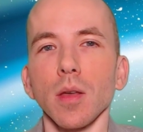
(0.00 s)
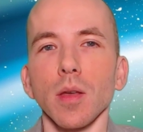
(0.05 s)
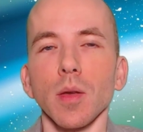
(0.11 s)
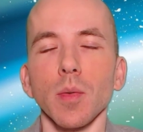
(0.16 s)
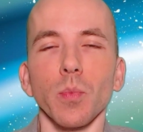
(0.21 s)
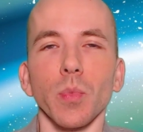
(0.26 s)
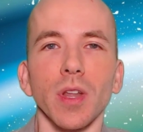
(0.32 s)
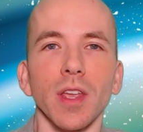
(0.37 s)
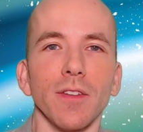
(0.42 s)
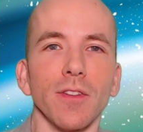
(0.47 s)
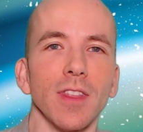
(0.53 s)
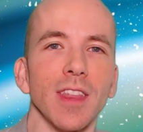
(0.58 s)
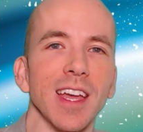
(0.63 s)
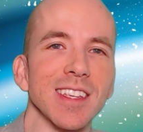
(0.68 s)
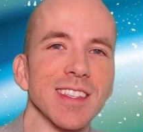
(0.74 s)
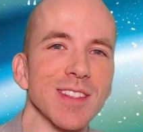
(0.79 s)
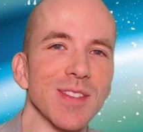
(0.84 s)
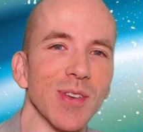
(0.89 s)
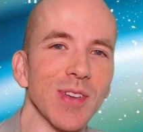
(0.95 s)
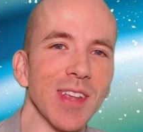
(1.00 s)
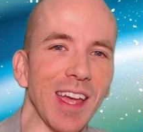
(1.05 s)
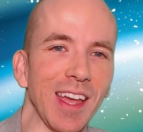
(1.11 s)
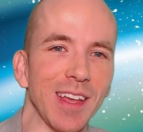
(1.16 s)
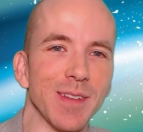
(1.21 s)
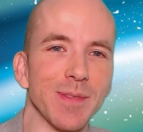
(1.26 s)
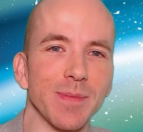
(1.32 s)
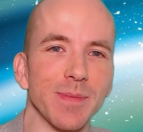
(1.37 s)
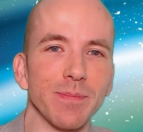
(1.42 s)
But even that's not
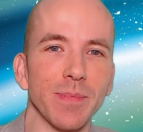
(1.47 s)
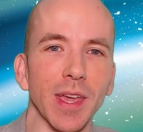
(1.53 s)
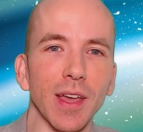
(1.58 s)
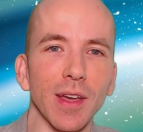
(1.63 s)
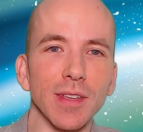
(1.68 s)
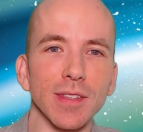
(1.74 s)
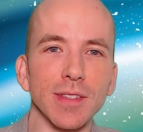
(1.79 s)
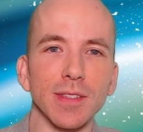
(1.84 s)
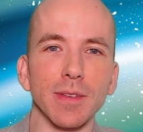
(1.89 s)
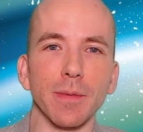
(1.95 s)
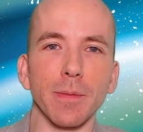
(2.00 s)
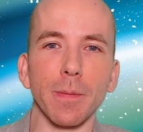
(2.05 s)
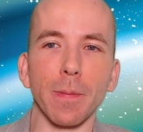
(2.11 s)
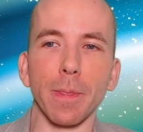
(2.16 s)
it, because